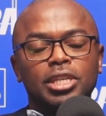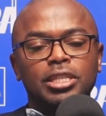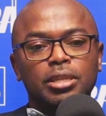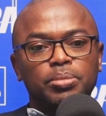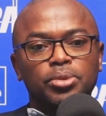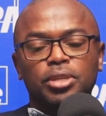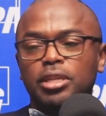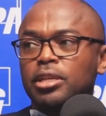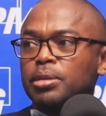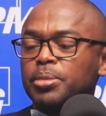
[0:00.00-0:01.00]
such an
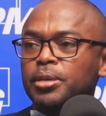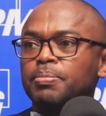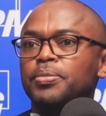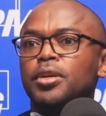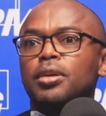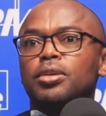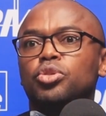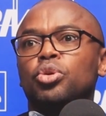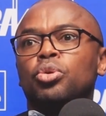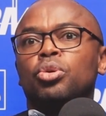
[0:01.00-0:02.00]
important enabler.
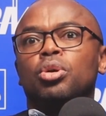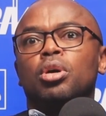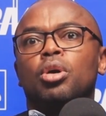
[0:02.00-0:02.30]
So